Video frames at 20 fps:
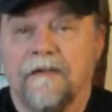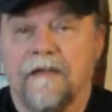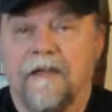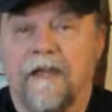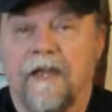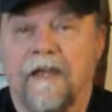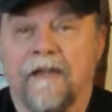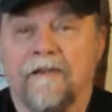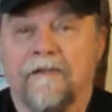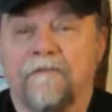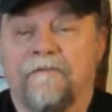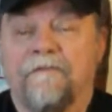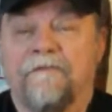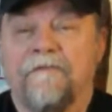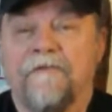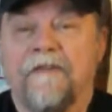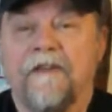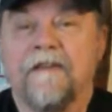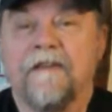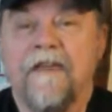And
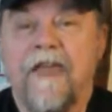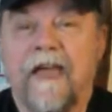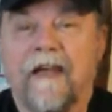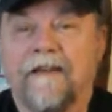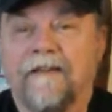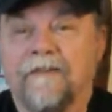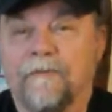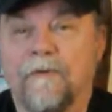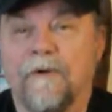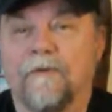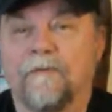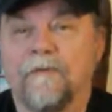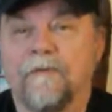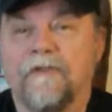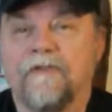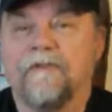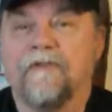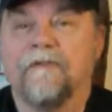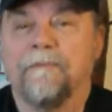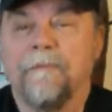the next one,
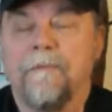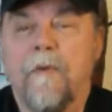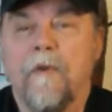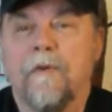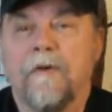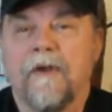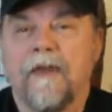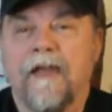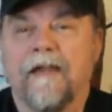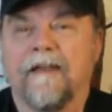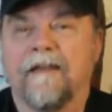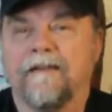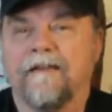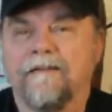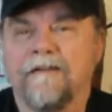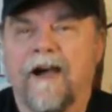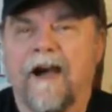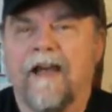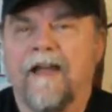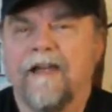which is more like a
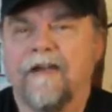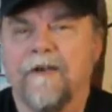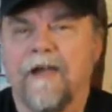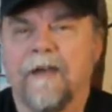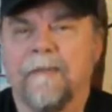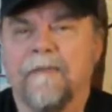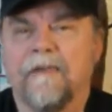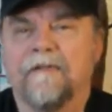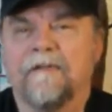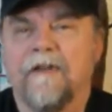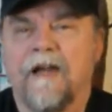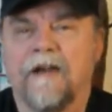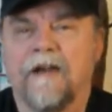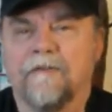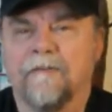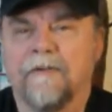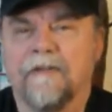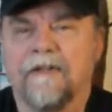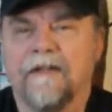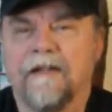diagram, it's not
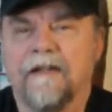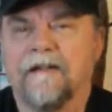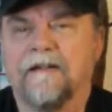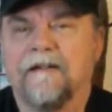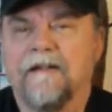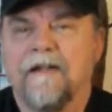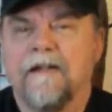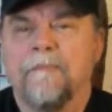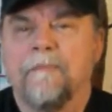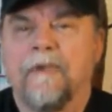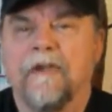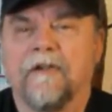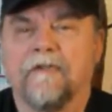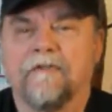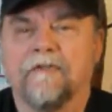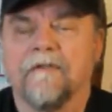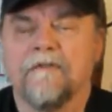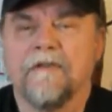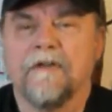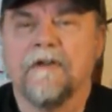really a
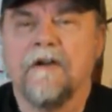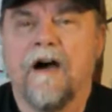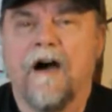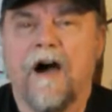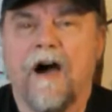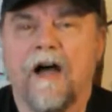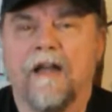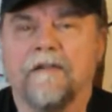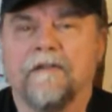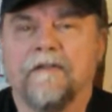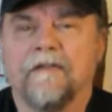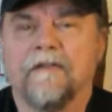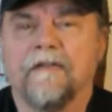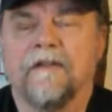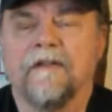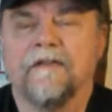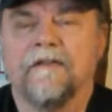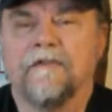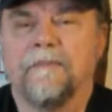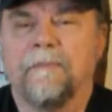picture of the gods,
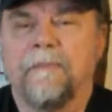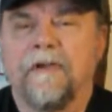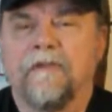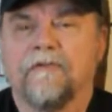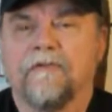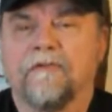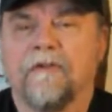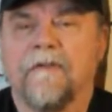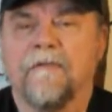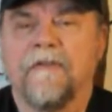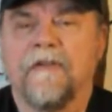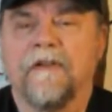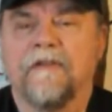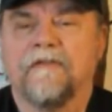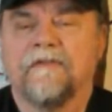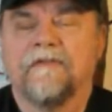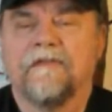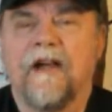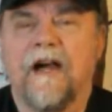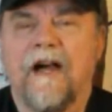it's a picture of the
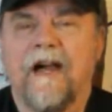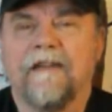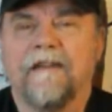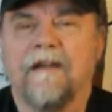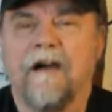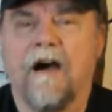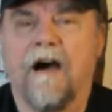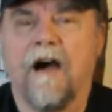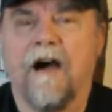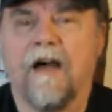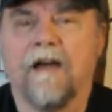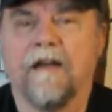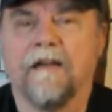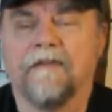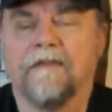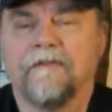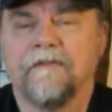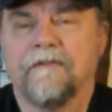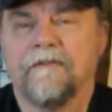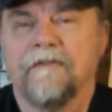sky goddess
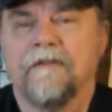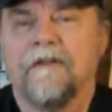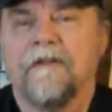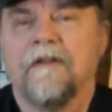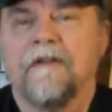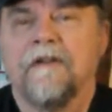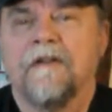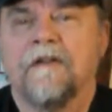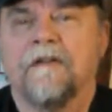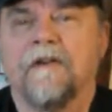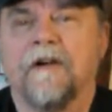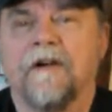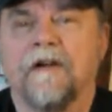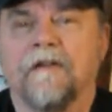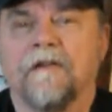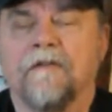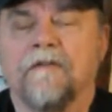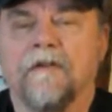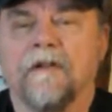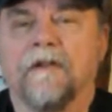
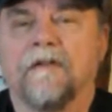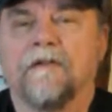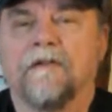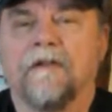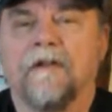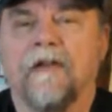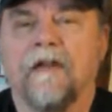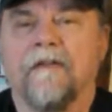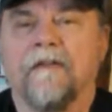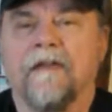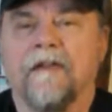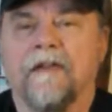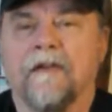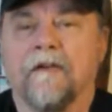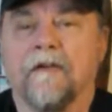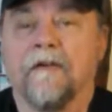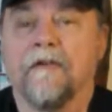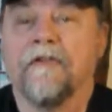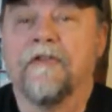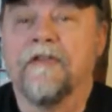Nut and the
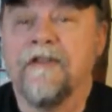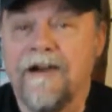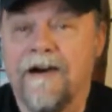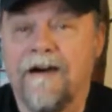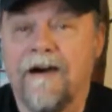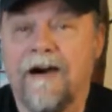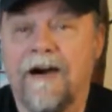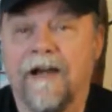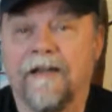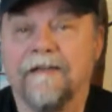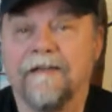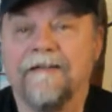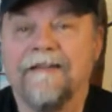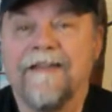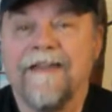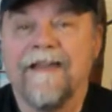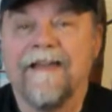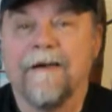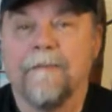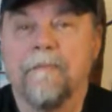earth god
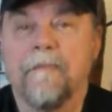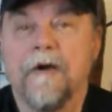Geb,